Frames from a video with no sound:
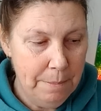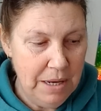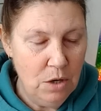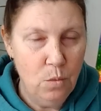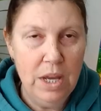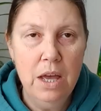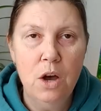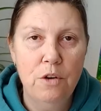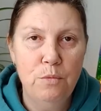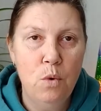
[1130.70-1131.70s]
being aware
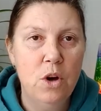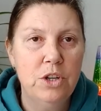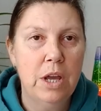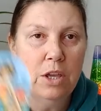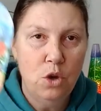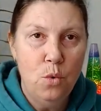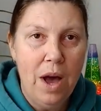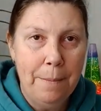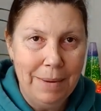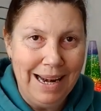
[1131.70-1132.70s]
of what you
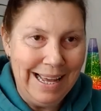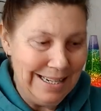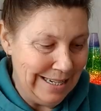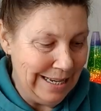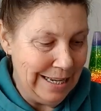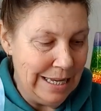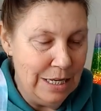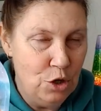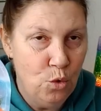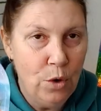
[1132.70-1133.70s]
are planting
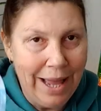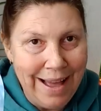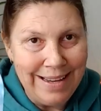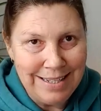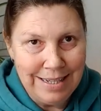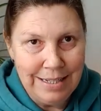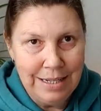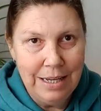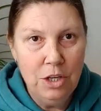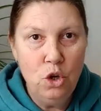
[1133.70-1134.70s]
in your garden,
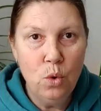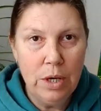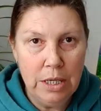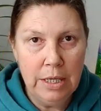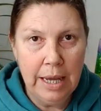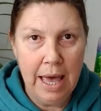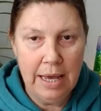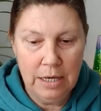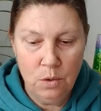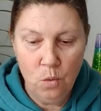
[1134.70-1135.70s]
in your inner
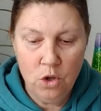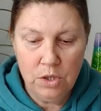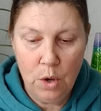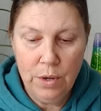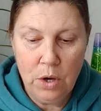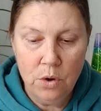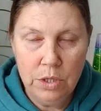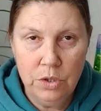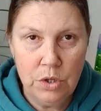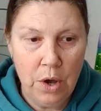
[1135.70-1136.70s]
garden, what's going on
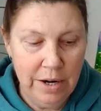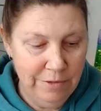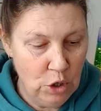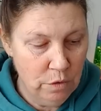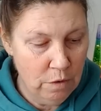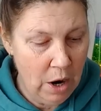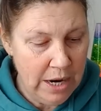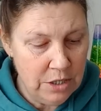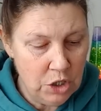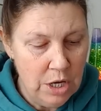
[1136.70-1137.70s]
inside of you,
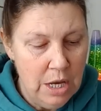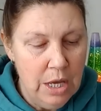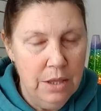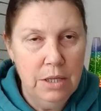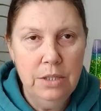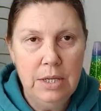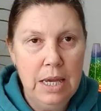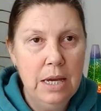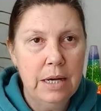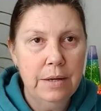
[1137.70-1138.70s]
right? This
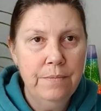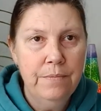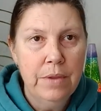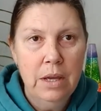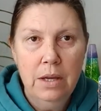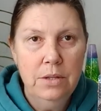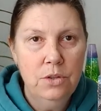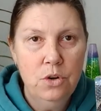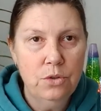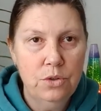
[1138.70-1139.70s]
here is
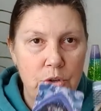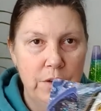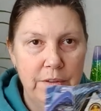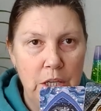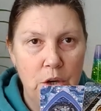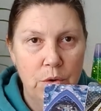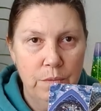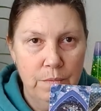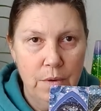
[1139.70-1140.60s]
not serving you,